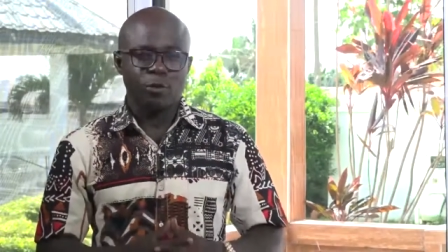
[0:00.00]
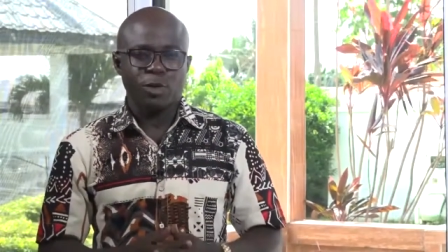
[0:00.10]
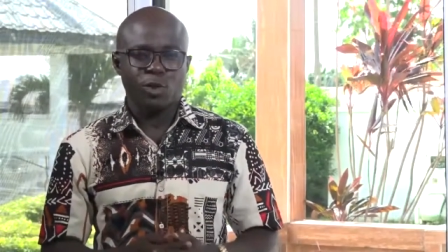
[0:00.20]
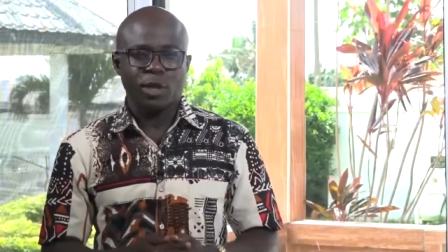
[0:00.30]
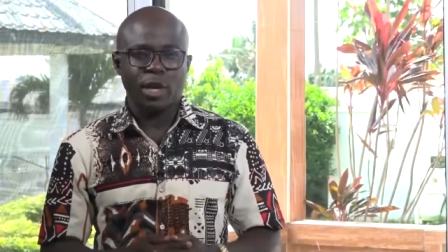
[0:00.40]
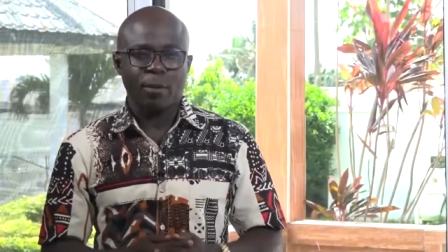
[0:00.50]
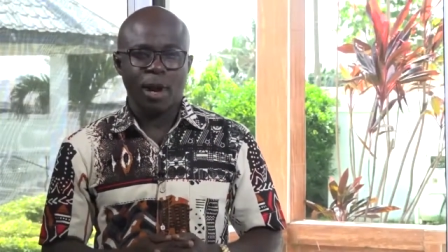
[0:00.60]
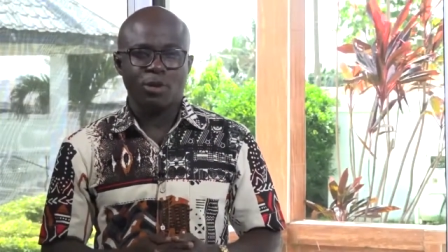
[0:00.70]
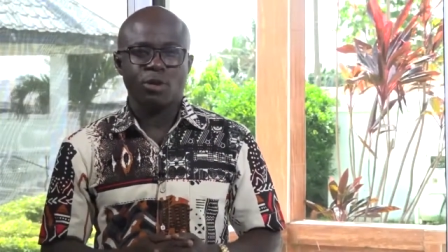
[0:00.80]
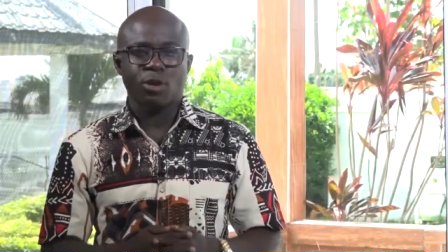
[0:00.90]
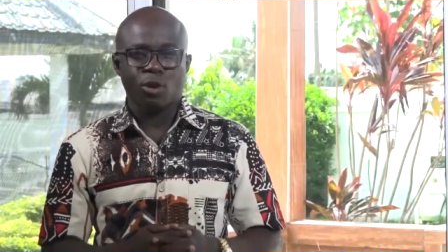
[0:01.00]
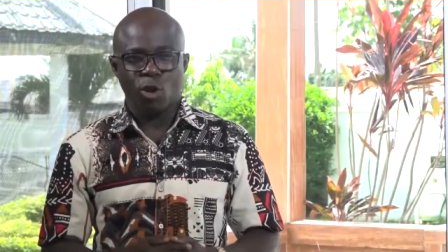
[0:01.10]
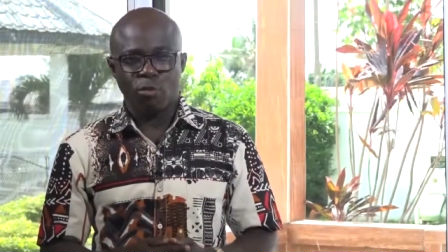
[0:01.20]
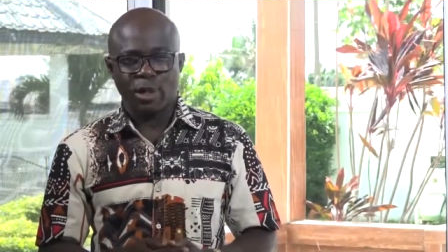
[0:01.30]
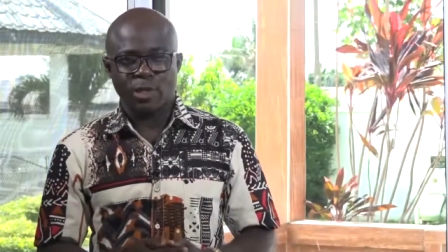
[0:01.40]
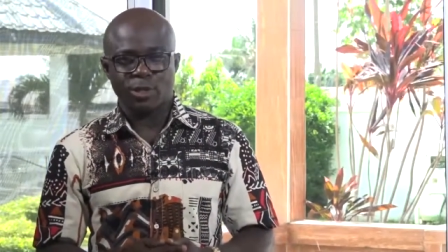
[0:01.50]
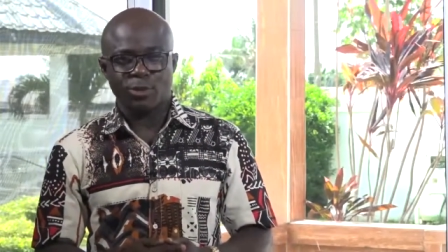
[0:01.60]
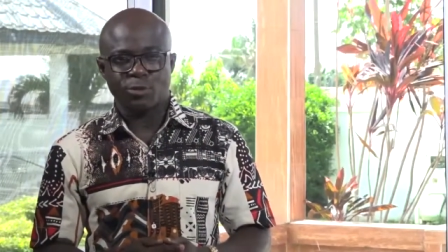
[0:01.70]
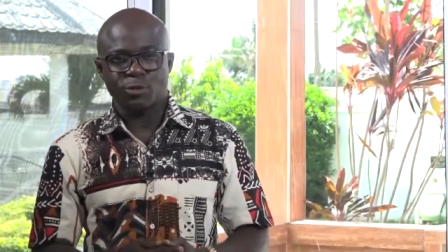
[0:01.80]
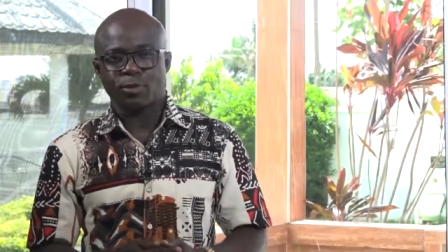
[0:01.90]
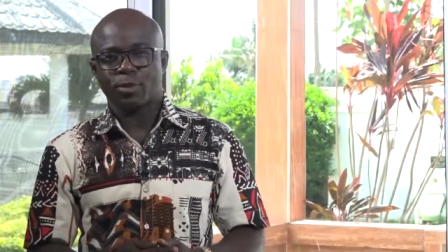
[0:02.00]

we've been talking about. God bless you.